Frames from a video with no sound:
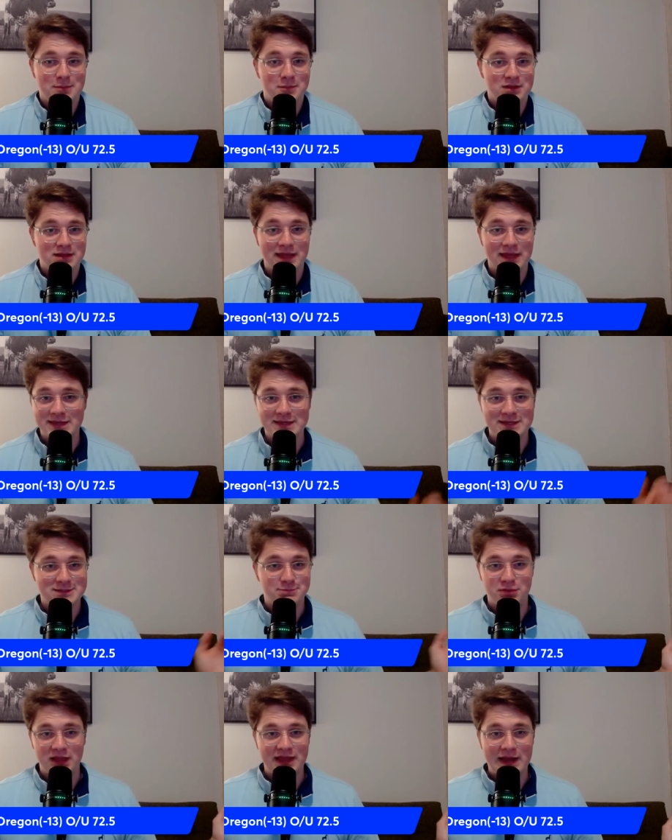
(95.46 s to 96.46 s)
like
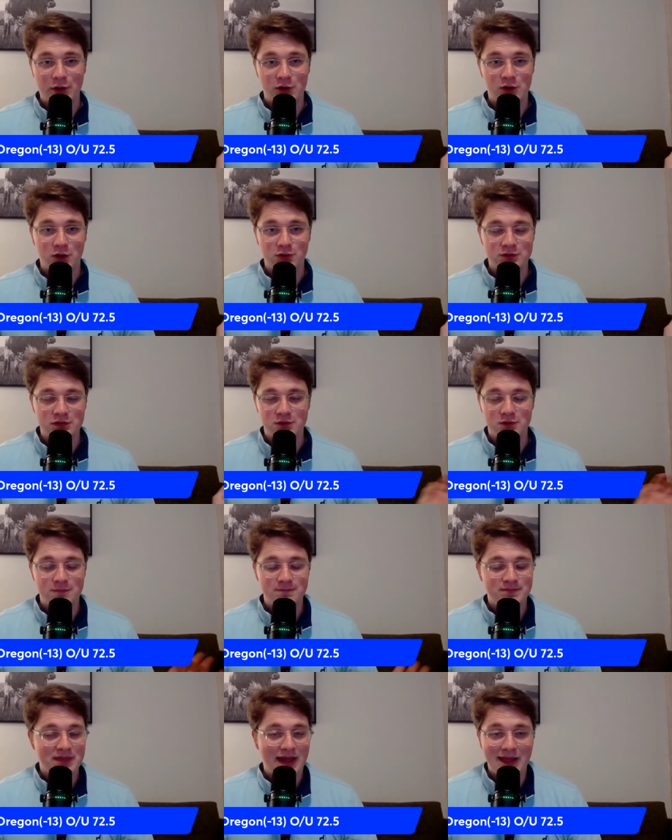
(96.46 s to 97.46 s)
it's played out all
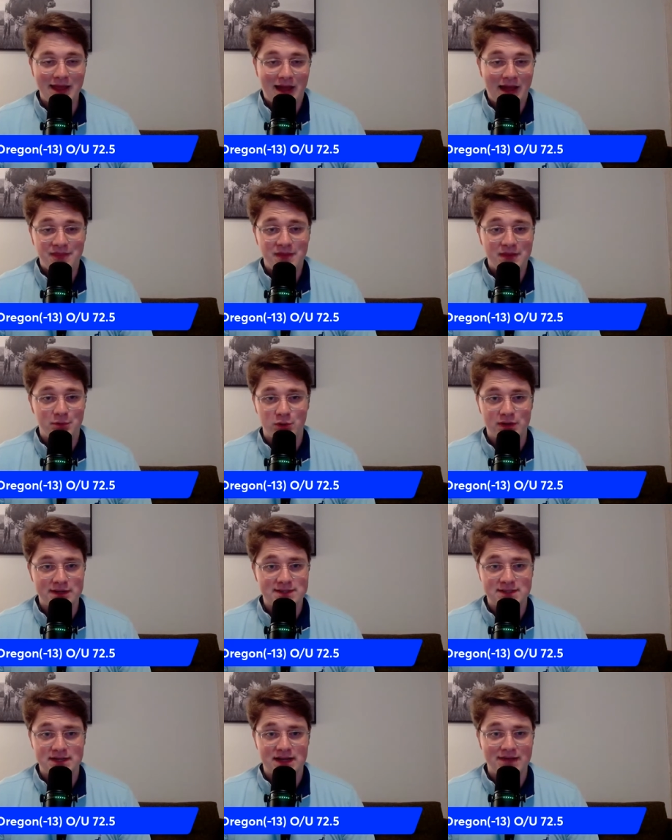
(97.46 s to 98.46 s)
year, I, I think Bo
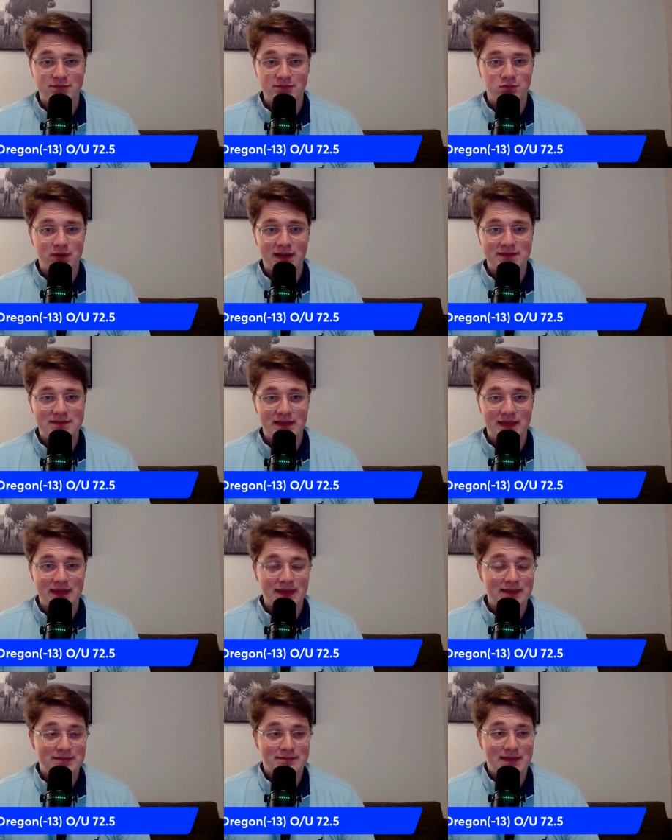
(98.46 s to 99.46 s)
Nix is going to have a great
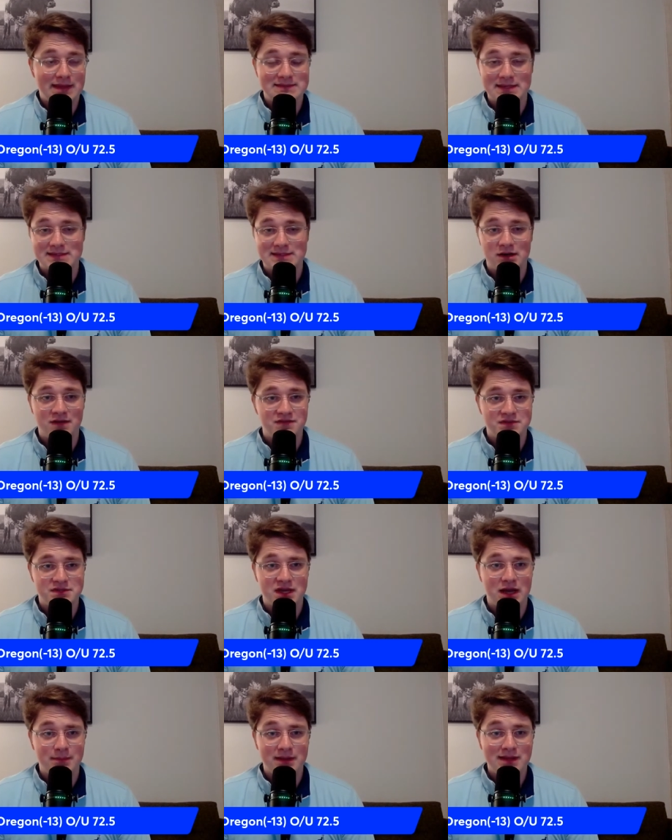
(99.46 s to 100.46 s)
day. And as I said off the
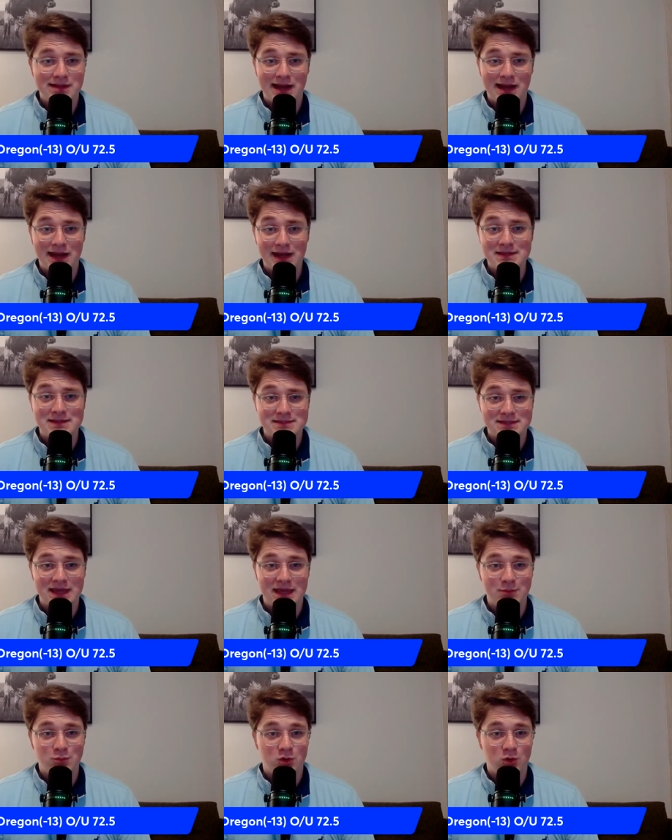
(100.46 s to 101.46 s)
top, I think this is a
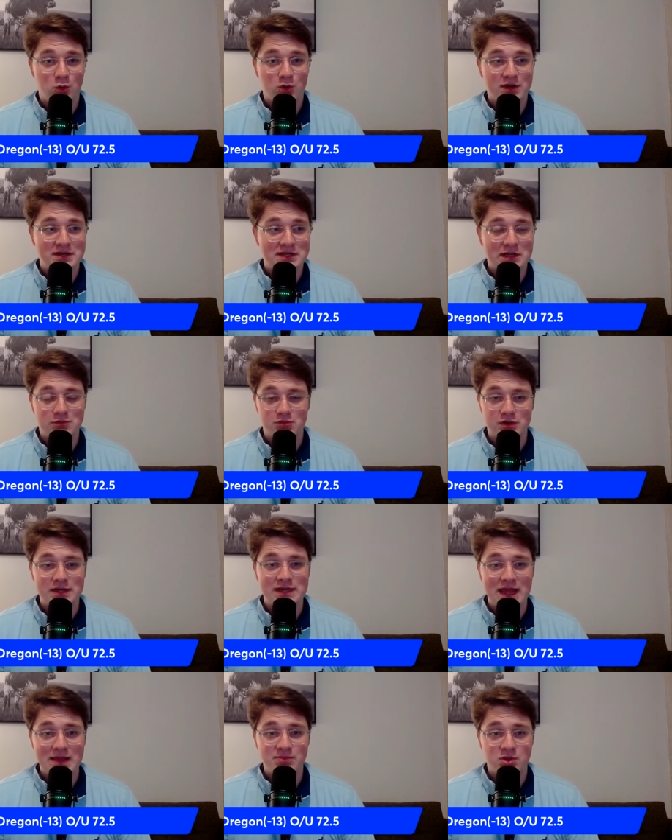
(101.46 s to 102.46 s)
game where Oregon can really
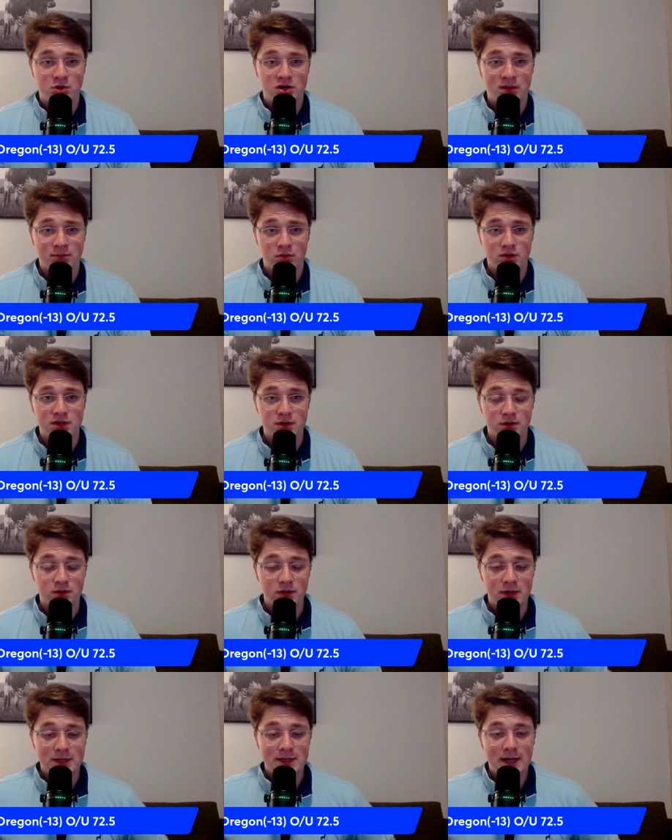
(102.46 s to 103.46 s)
name their number here.
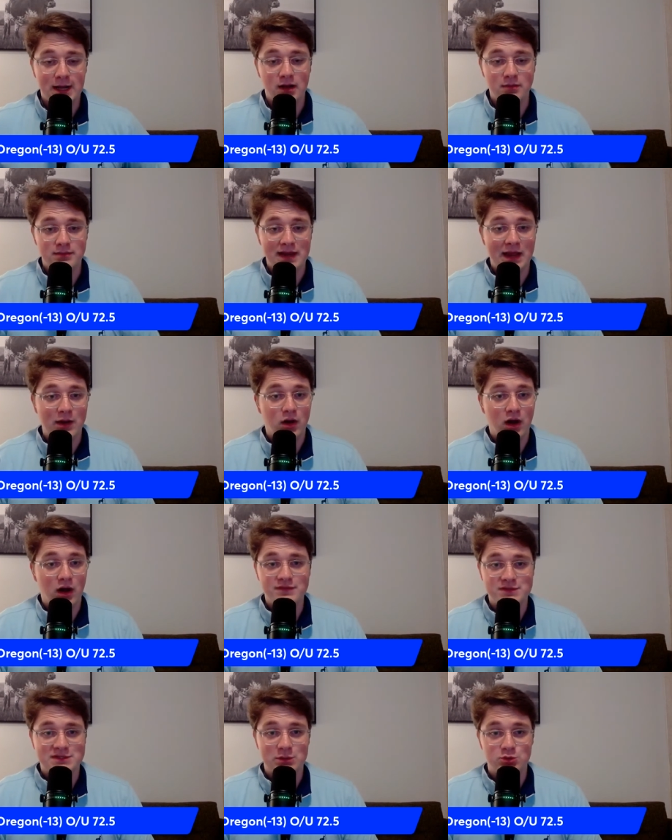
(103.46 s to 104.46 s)
Um, now,
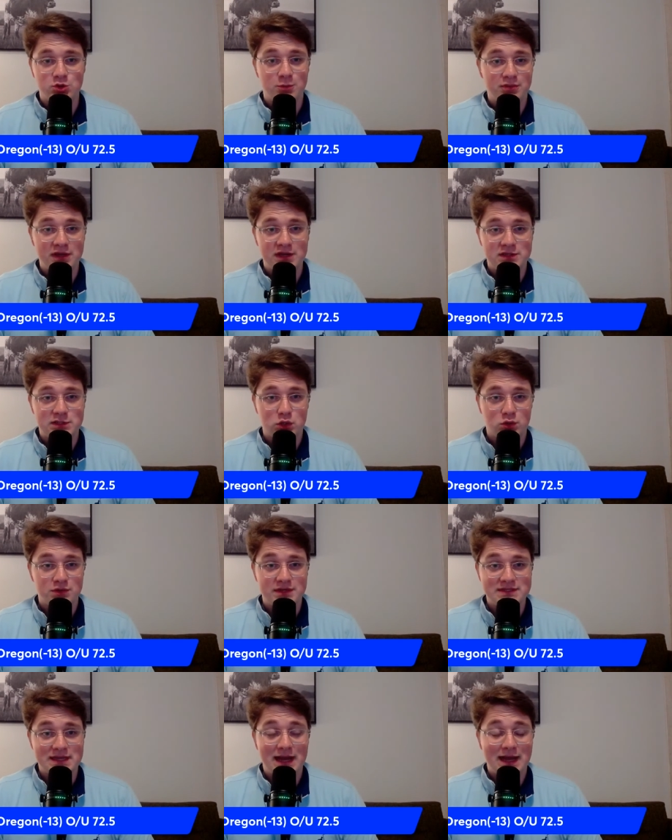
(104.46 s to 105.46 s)
obviously, when you're playing a total
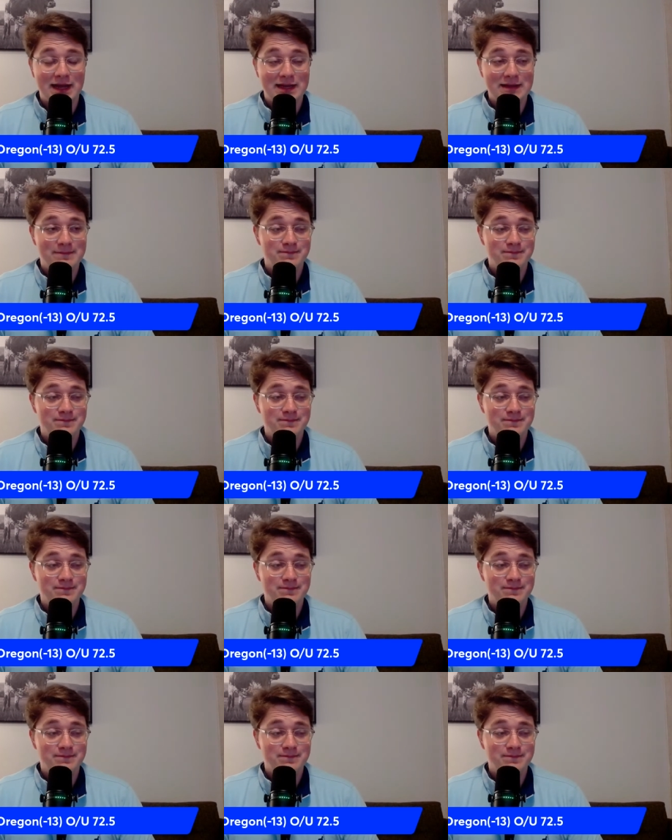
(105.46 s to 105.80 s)
this high,